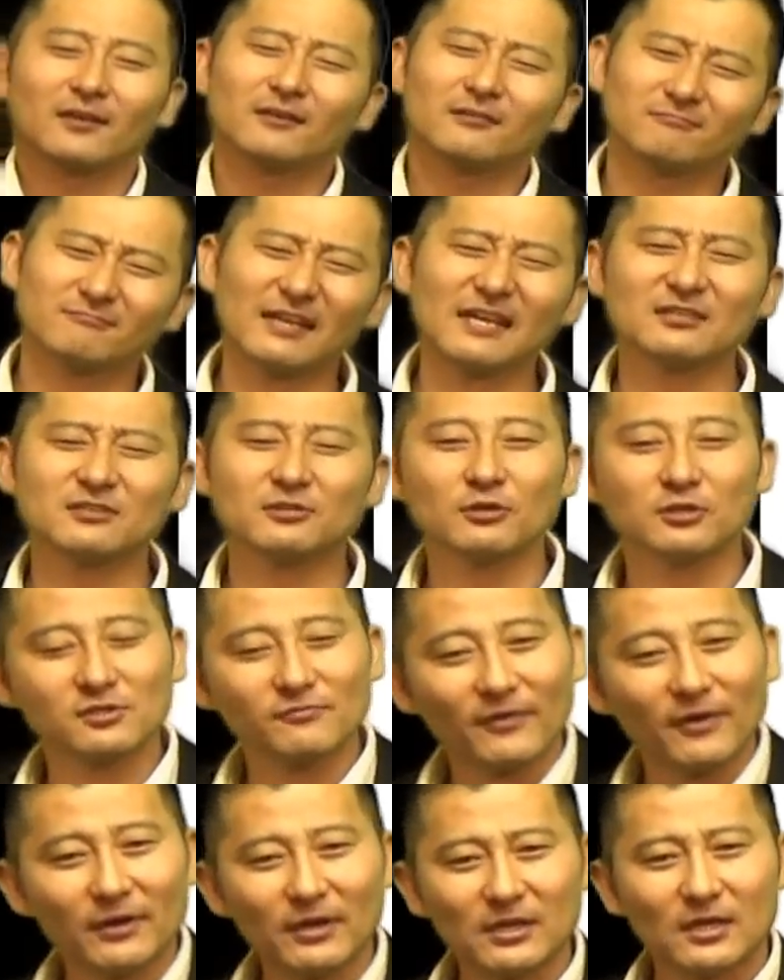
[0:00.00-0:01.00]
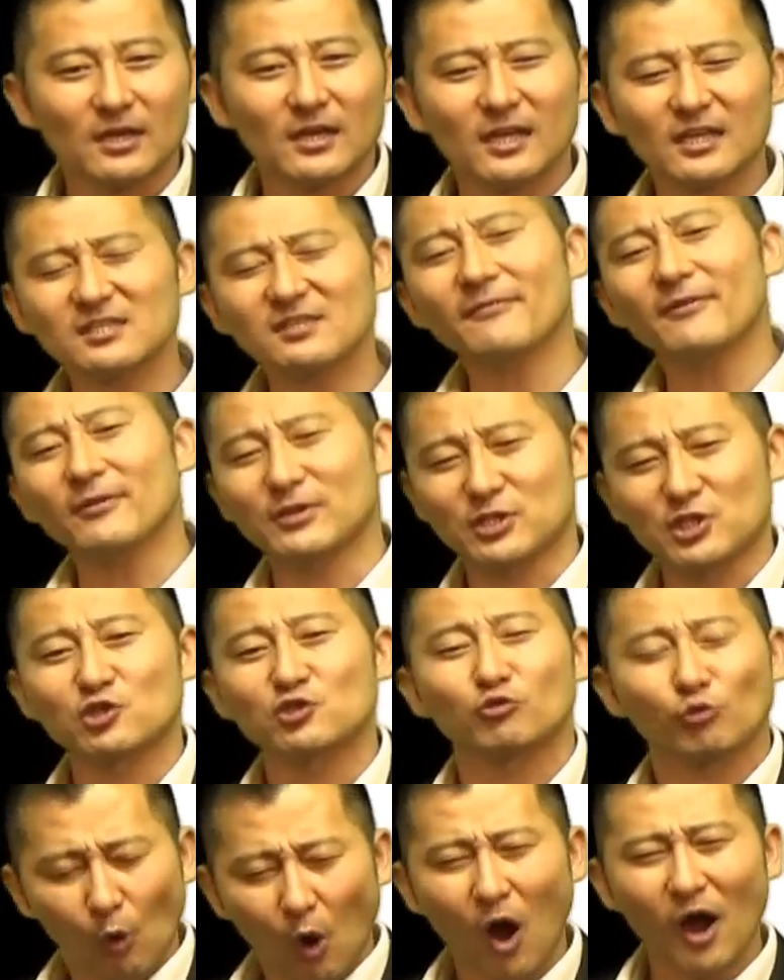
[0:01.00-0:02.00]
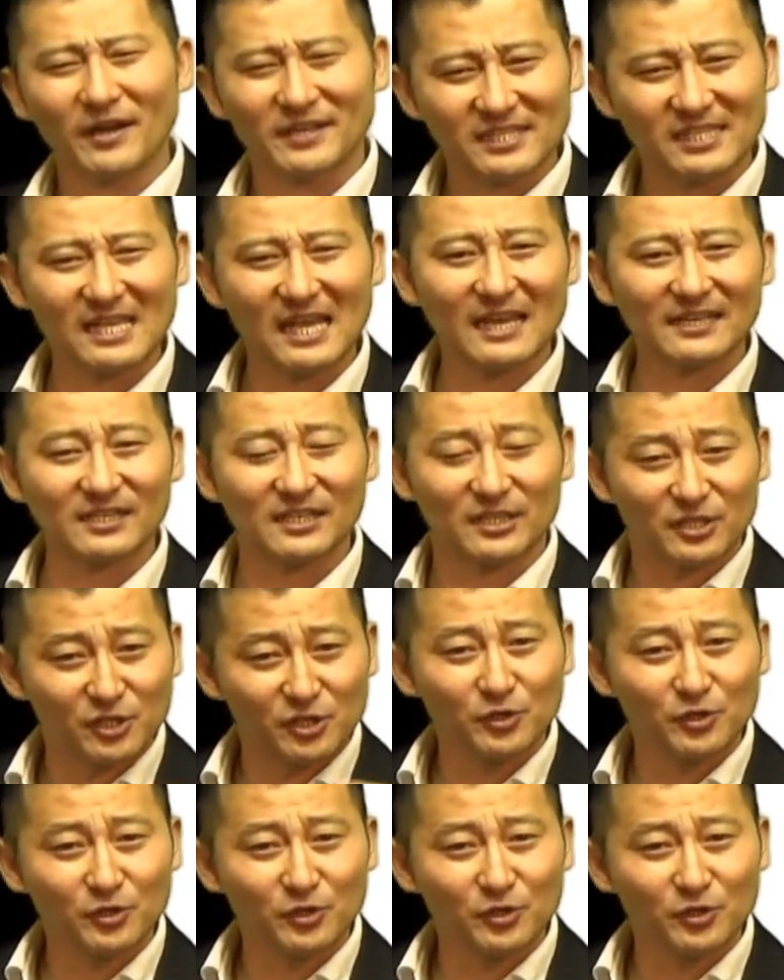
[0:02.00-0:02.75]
Okay, so it's a very strong sentence.